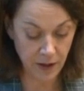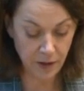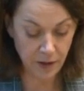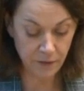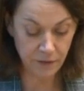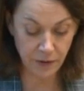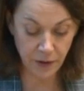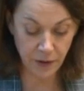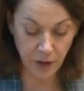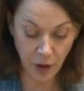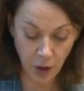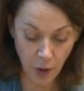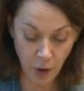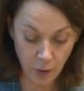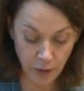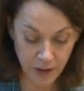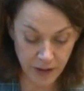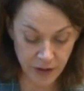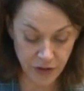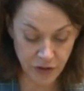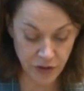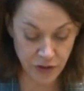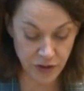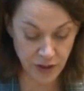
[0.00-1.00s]
for the
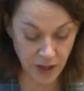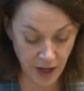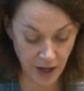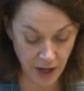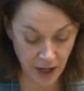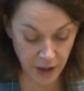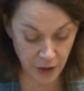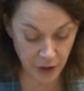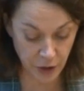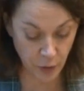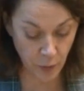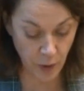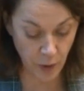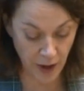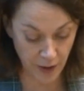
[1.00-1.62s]
Coalition to argue